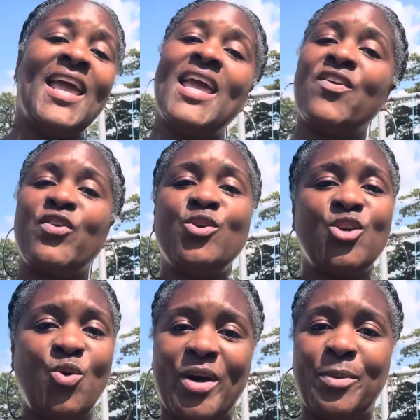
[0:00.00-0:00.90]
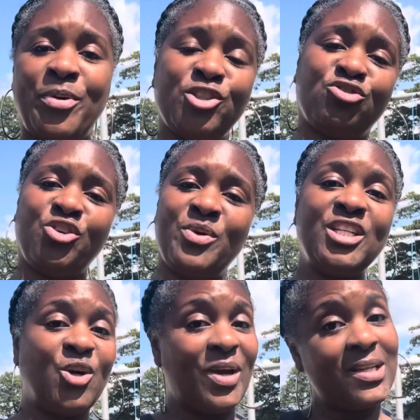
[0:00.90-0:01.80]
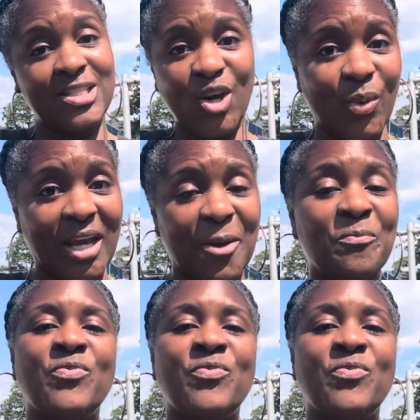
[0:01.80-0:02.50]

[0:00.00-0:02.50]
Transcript: If you do want to push through and do it, do it.